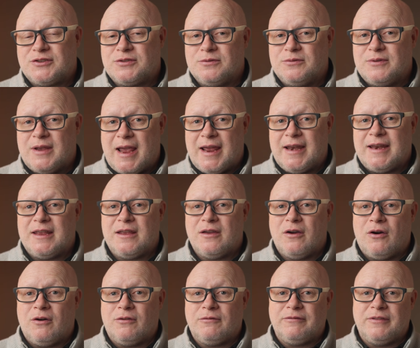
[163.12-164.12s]
to any
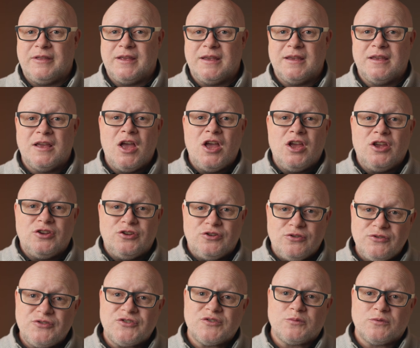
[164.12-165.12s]
of the
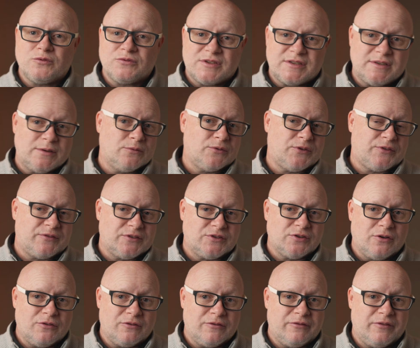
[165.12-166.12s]
usual stills
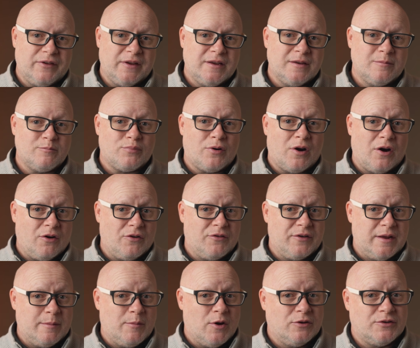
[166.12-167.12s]
photography
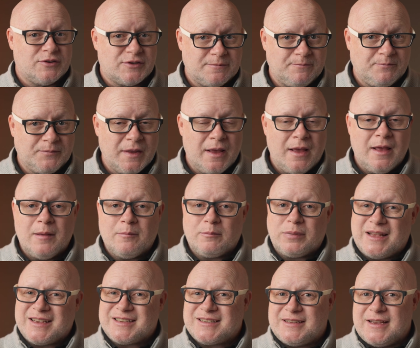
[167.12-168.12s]
priority modes.
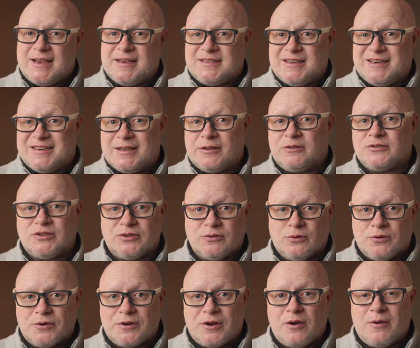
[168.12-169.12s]
Plus there's intelligent
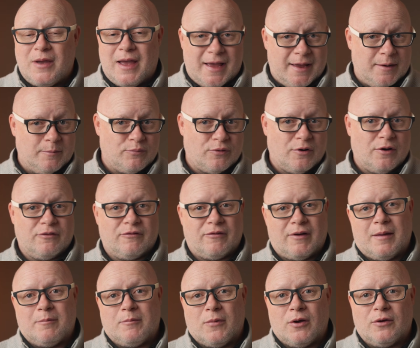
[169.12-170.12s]
auto and
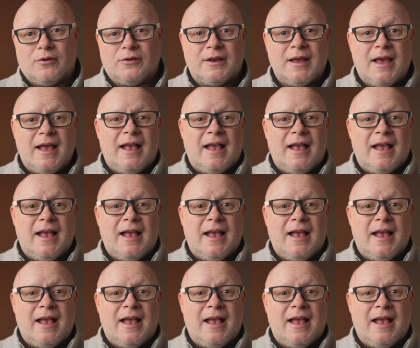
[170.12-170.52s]
program mode,